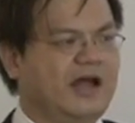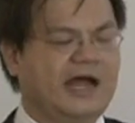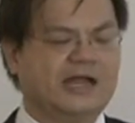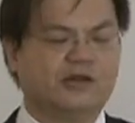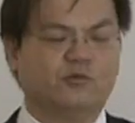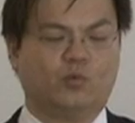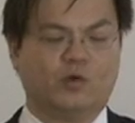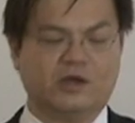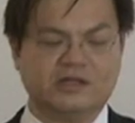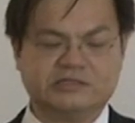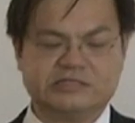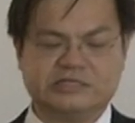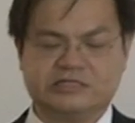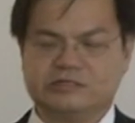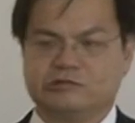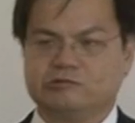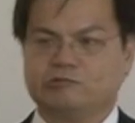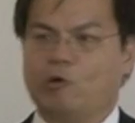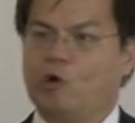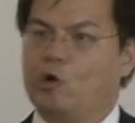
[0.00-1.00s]

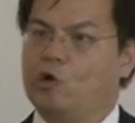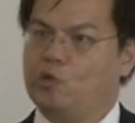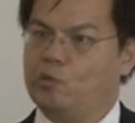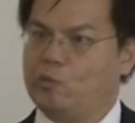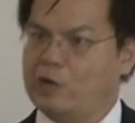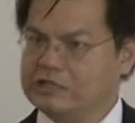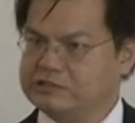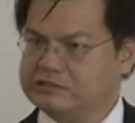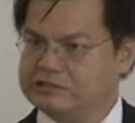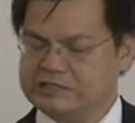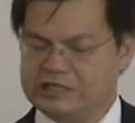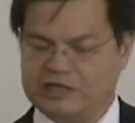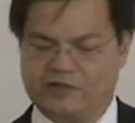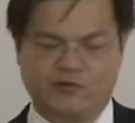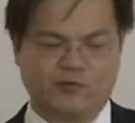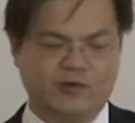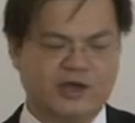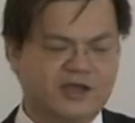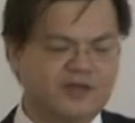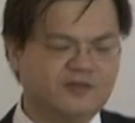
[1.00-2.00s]
unwanted or wanted
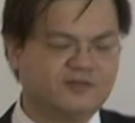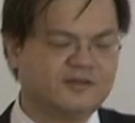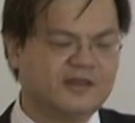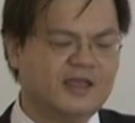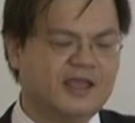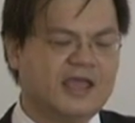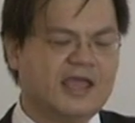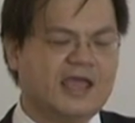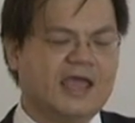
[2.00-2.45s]
otherwise.